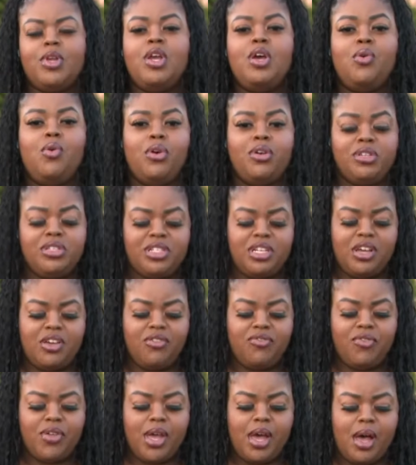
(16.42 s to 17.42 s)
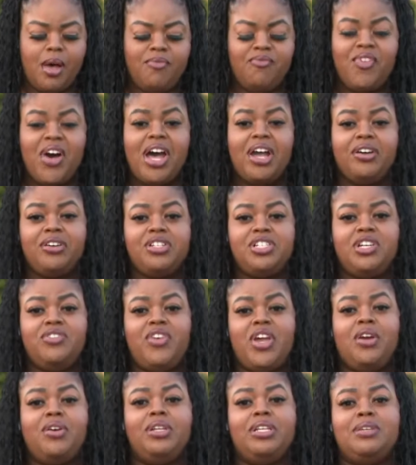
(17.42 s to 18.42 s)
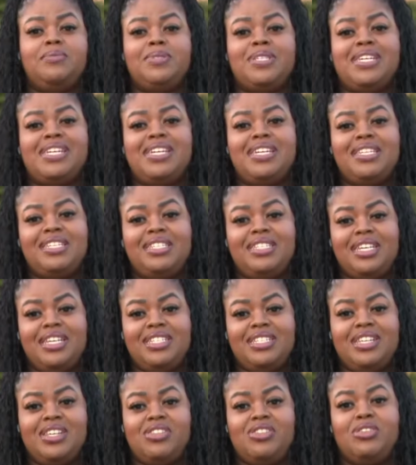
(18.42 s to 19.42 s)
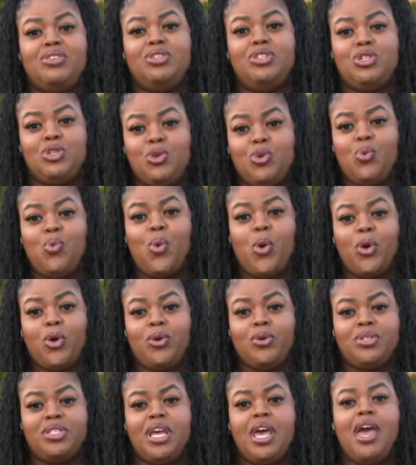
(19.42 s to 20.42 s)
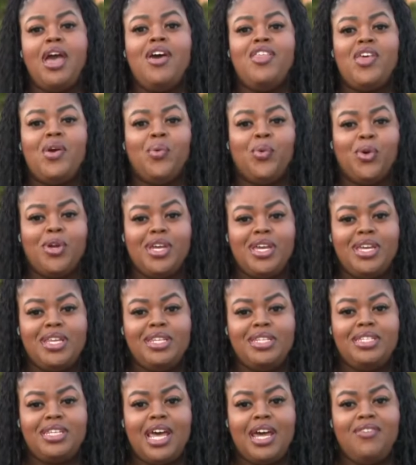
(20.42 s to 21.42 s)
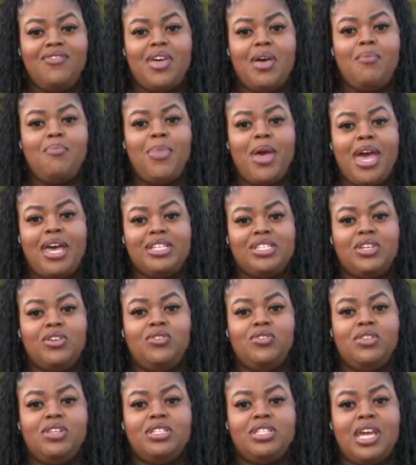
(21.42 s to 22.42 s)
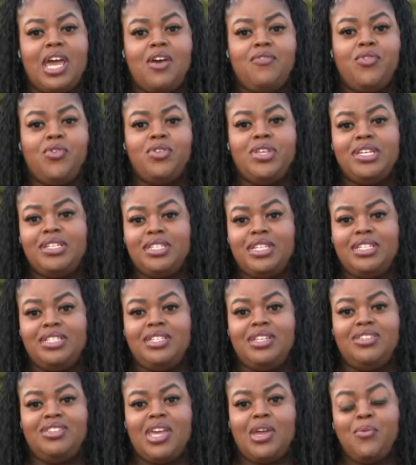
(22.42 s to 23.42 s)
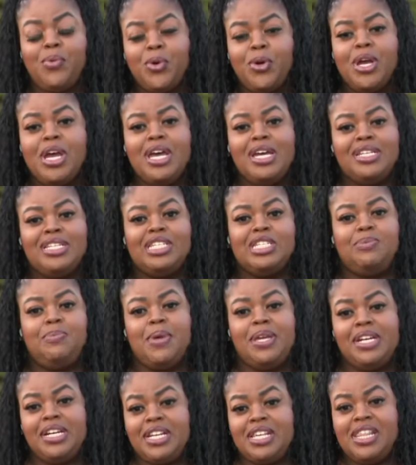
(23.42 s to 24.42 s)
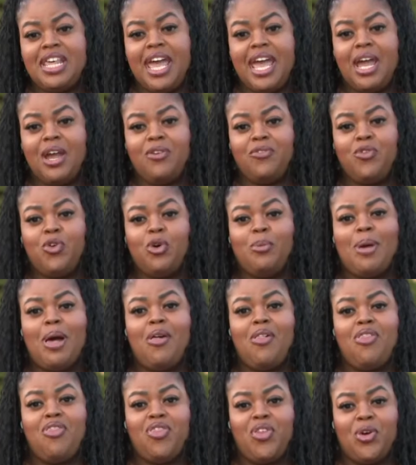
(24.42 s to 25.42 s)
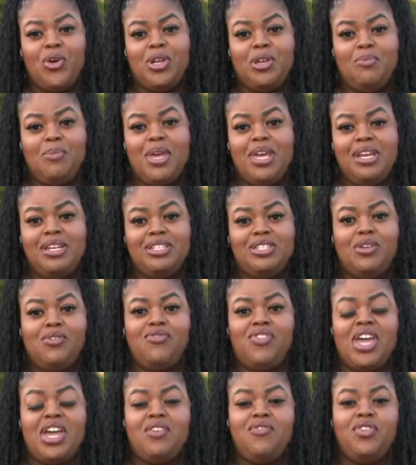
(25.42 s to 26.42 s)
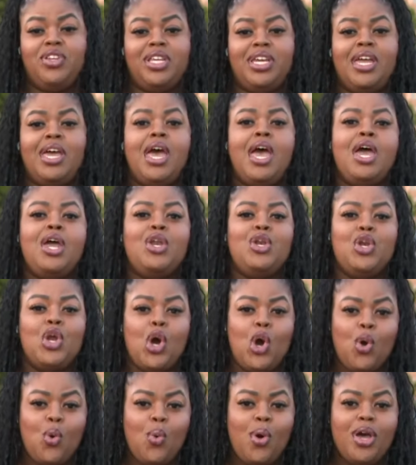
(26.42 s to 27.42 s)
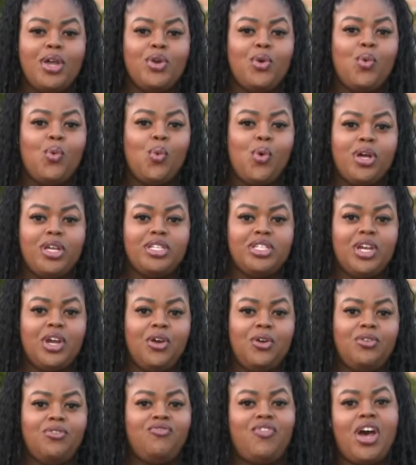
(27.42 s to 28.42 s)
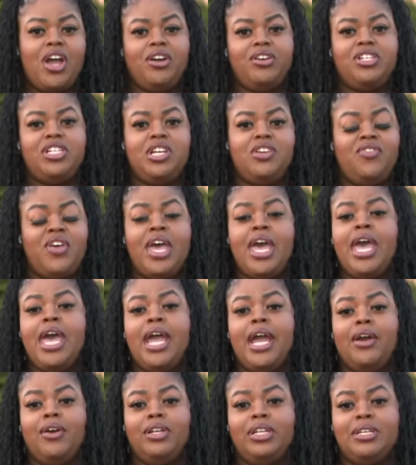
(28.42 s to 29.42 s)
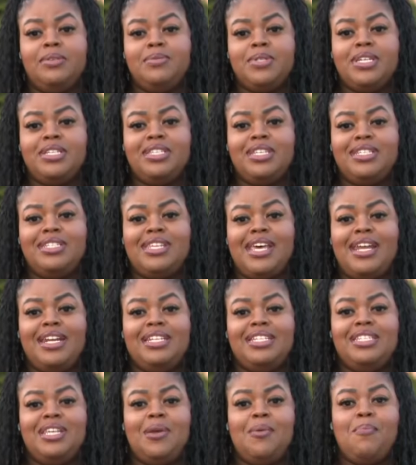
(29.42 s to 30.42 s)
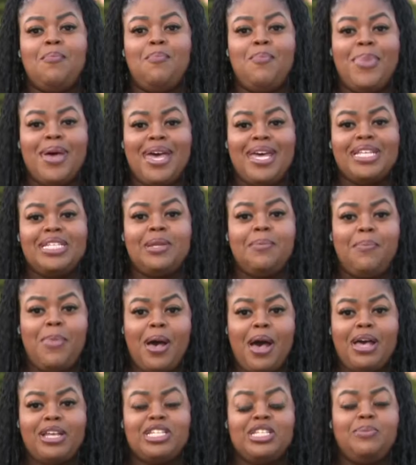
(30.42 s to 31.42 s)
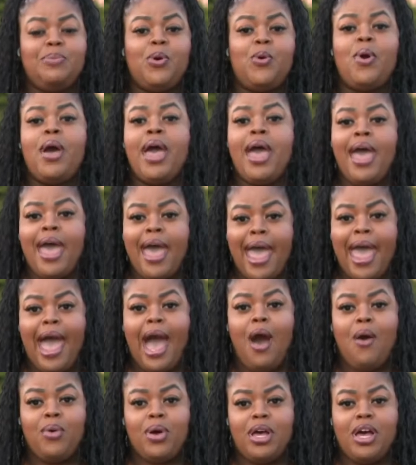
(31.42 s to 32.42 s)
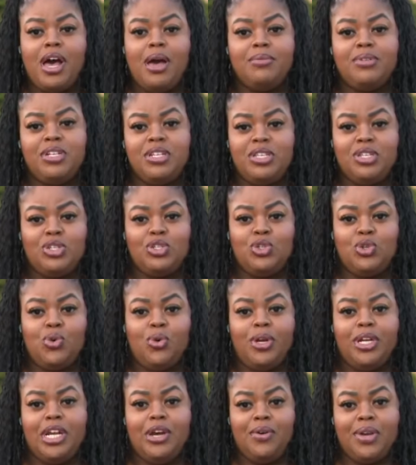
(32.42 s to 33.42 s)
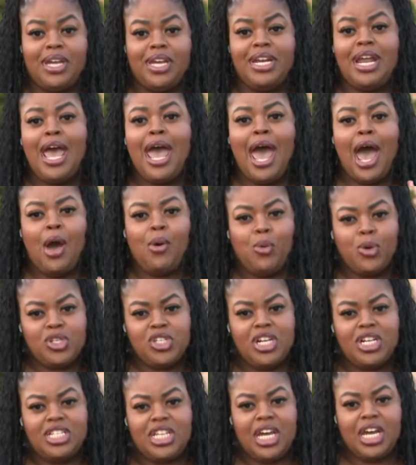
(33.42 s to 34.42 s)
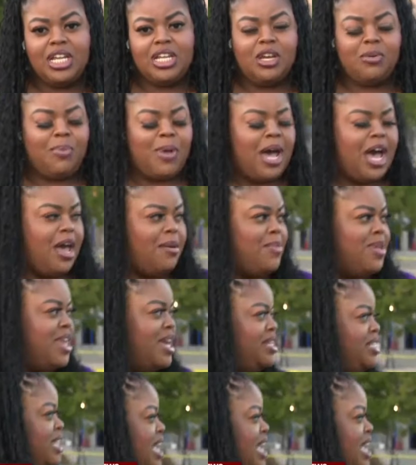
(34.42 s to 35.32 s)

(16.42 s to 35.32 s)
Well, Steph, uh, Fire Chief Aaron Lipski, he says that the two workers that were inside of that basket on the scaffold, he says that they were suspended in the air for about 30 minutes. So thankfully, no one was hurt. Fire Chief Aaron Lipski says that is the best possible outcome to this story. Now, again, I want you to take a look behind me. That